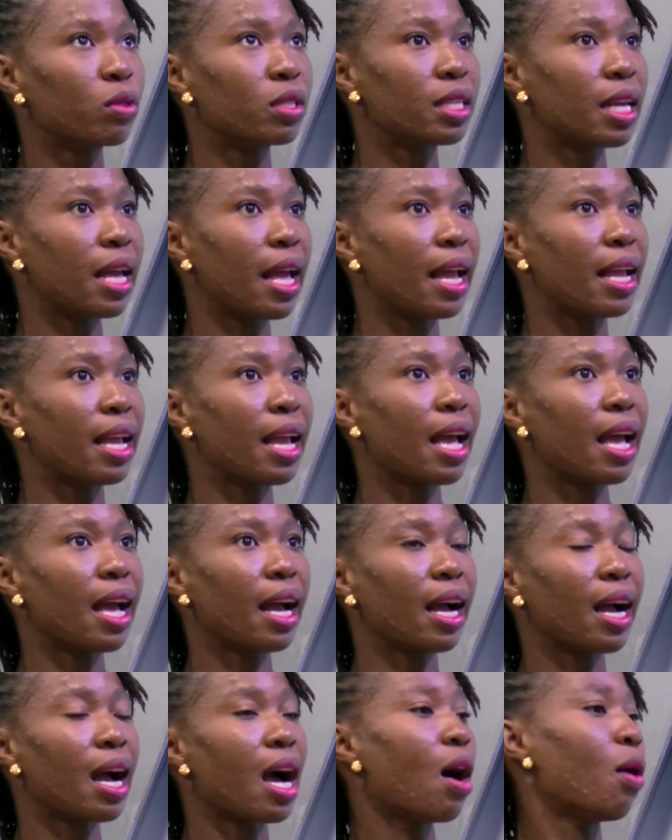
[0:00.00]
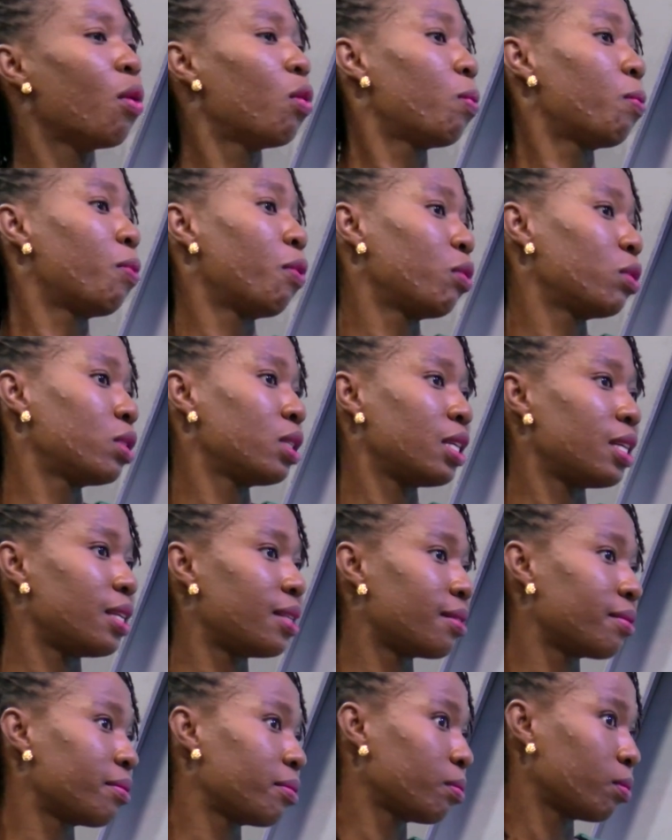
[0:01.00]
say, yeah, count
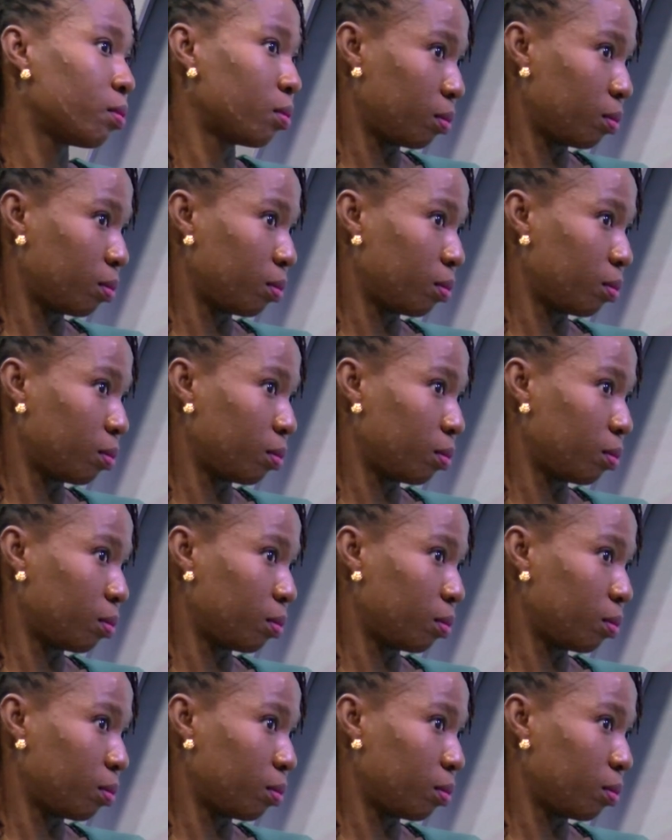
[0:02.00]
protein